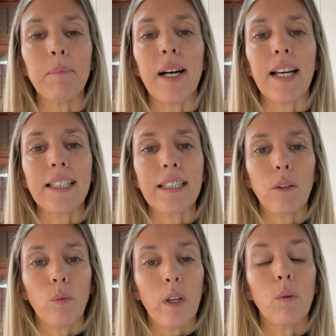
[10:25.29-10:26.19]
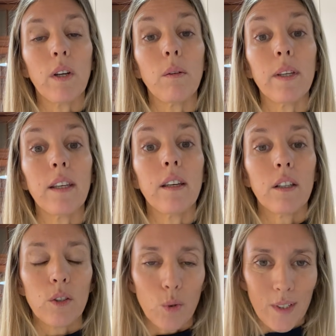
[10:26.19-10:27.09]
but we will
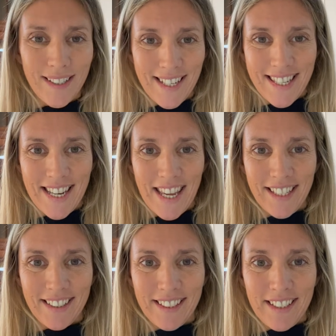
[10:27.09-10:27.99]
be doing that day.